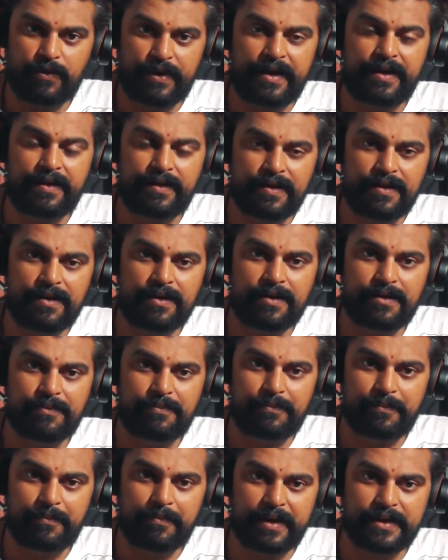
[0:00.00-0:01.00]
intended
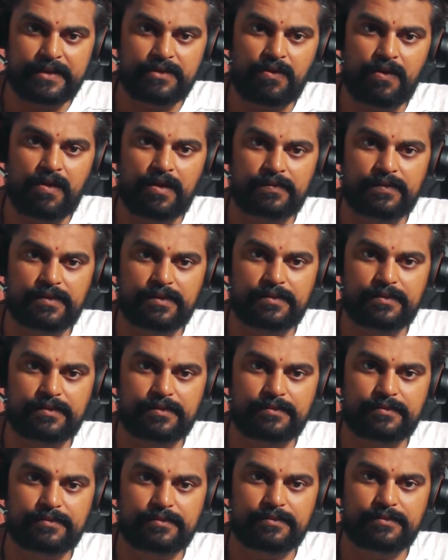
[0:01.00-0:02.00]
by the author.
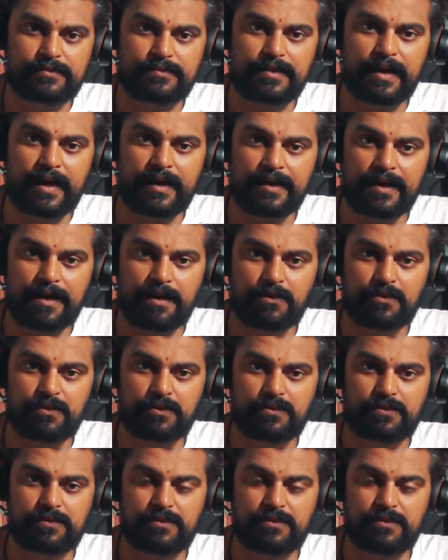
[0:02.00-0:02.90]
And now,